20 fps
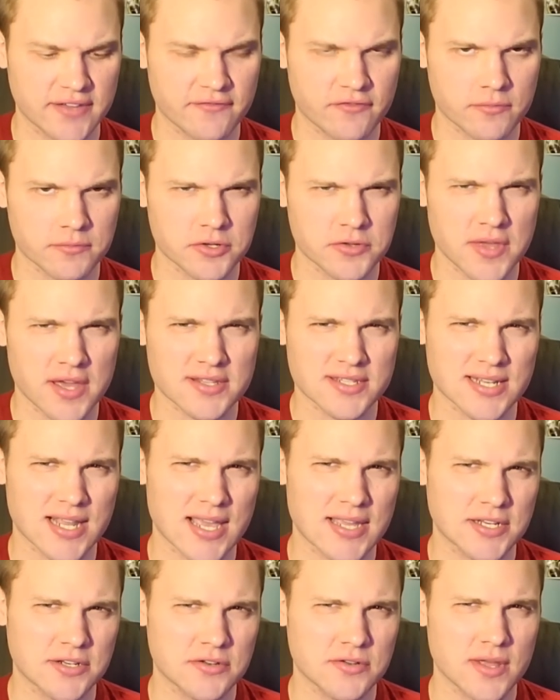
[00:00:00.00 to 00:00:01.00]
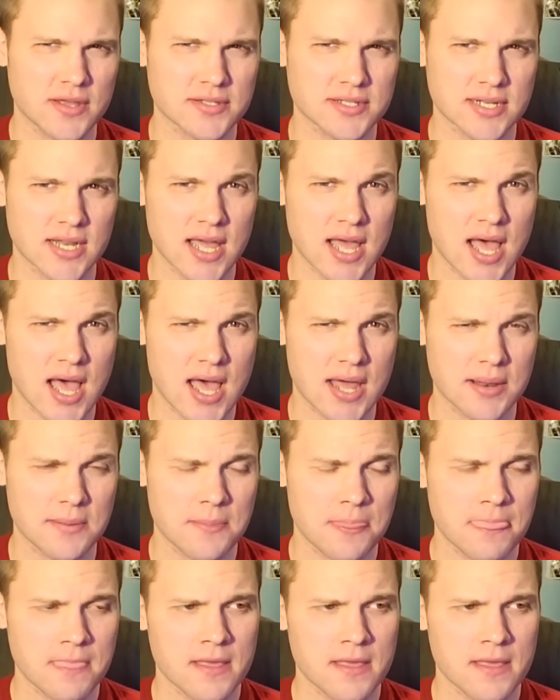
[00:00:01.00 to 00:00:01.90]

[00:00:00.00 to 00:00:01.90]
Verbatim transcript: in from 2008 to 2009, you